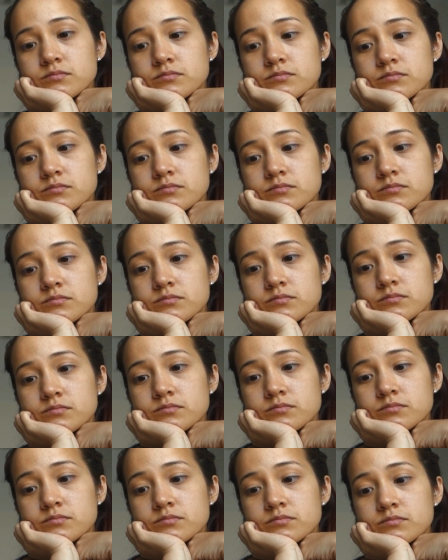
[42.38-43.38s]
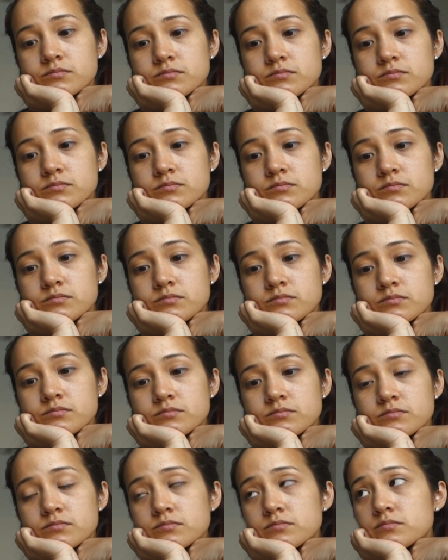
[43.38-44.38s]

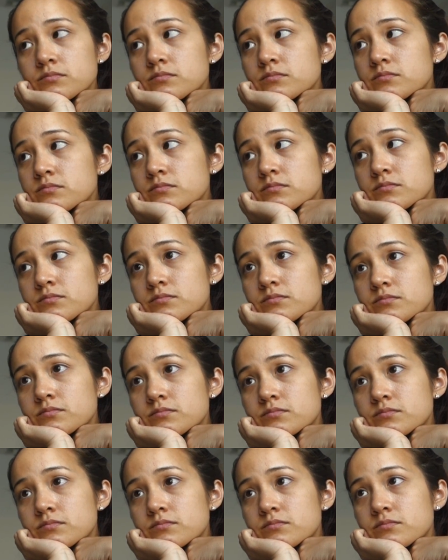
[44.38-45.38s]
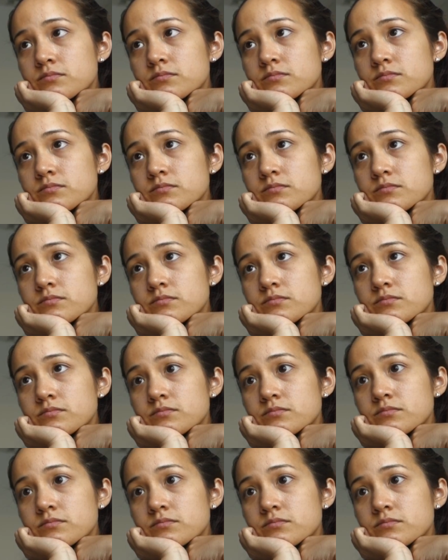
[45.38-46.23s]
(silent)